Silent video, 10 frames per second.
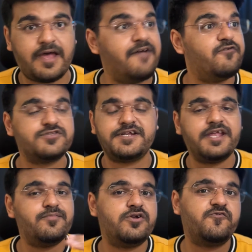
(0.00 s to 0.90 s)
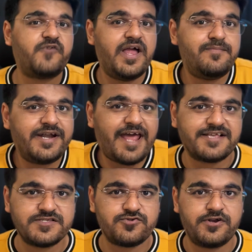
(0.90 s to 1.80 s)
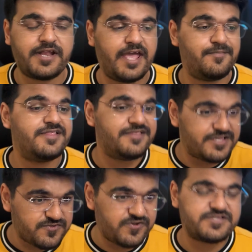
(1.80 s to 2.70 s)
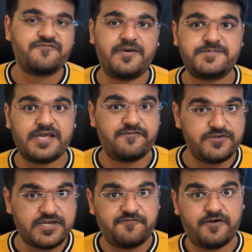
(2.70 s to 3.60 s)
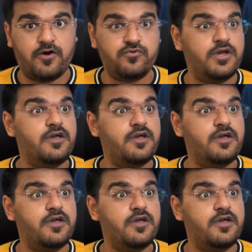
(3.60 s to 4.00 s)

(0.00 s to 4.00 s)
I wasn't able to file my taxes on time, and this was the website which I found,